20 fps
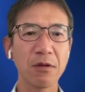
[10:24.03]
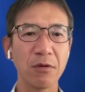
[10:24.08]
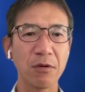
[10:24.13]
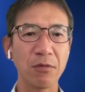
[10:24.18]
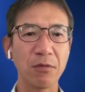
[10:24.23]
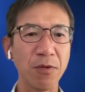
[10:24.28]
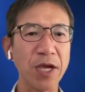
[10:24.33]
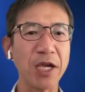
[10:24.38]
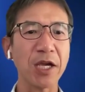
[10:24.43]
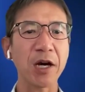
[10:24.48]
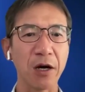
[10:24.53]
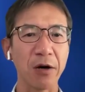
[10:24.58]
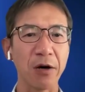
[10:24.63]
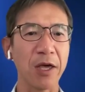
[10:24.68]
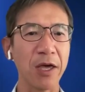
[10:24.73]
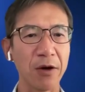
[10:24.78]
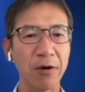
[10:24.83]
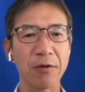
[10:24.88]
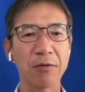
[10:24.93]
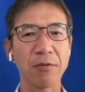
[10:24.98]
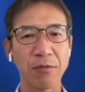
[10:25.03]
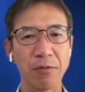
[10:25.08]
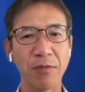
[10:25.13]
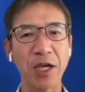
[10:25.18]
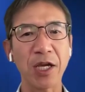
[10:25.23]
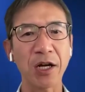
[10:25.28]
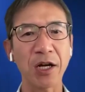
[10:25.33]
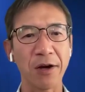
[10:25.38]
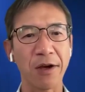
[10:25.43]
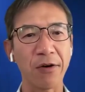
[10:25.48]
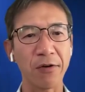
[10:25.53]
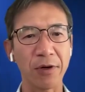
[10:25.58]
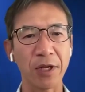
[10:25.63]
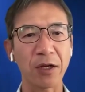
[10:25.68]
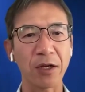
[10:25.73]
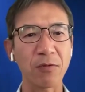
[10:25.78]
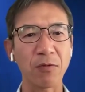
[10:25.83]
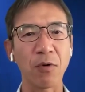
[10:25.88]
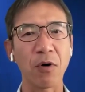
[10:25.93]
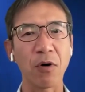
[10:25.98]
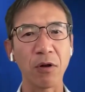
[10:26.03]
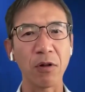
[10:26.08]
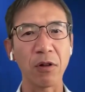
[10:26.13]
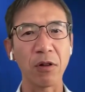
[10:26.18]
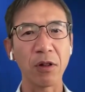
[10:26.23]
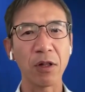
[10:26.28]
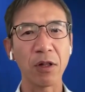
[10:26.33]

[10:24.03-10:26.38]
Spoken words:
weaker aortic wall.